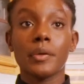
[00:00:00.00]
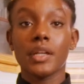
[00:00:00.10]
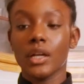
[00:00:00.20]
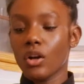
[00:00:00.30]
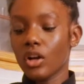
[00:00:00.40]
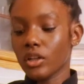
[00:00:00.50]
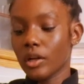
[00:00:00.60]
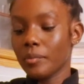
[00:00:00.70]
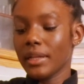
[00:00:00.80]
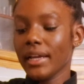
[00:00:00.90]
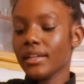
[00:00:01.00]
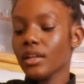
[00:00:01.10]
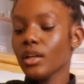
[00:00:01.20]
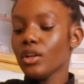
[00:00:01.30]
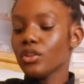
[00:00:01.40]
we're putting on our plate.
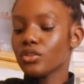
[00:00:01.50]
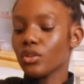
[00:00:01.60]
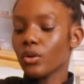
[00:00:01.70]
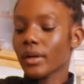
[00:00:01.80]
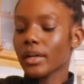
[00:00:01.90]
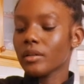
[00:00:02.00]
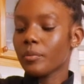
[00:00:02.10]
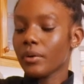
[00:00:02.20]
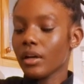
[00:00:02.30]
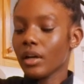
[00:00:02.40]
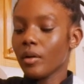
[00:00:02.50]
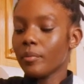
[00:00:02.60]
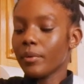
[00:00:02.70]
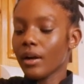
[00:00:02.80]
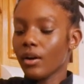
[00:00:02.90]
So we're gonna put
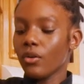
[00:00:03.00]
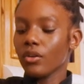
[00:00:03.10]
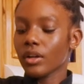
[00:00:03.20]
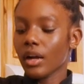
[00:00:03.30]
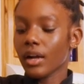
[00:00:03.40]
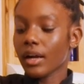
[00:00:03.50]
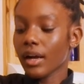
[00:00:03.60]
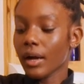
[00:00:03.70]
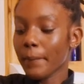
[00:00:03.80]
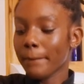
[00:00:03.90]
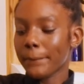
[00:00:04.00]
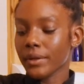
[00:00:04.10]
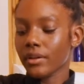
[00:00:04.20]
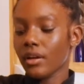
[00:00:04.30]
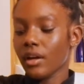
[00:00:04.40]
about a cup
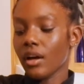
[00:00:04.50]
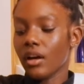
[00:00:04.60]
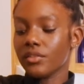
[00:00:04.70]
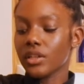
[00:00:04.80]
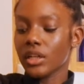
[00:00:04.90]
of